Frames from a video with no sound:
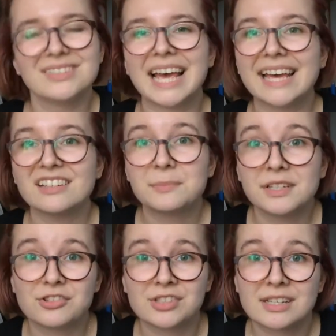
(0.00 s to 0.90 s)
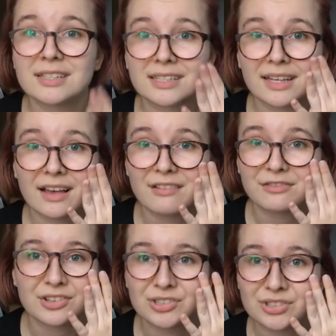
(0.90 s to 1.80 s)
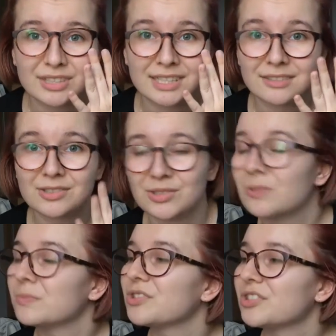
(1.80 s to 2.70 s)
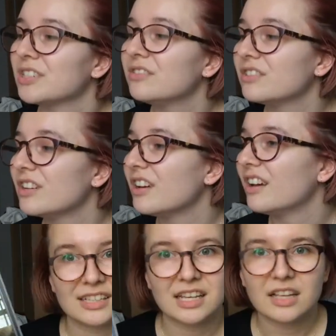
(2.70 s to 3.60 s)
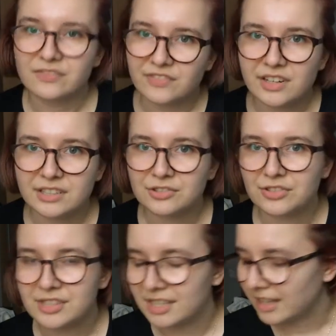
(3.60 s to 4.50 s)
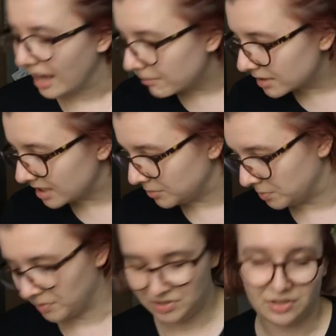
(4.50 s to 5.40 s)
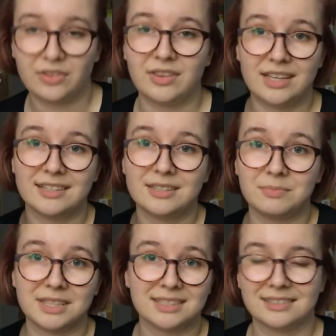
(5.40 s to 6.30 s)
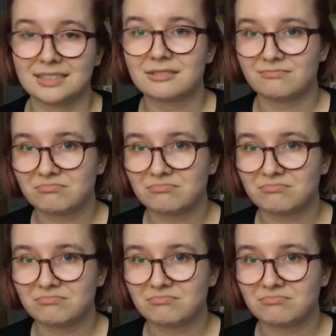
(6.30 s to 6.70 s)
8 pages in and I have underlined so much stuff. Very interesting. I will keep you posted on this because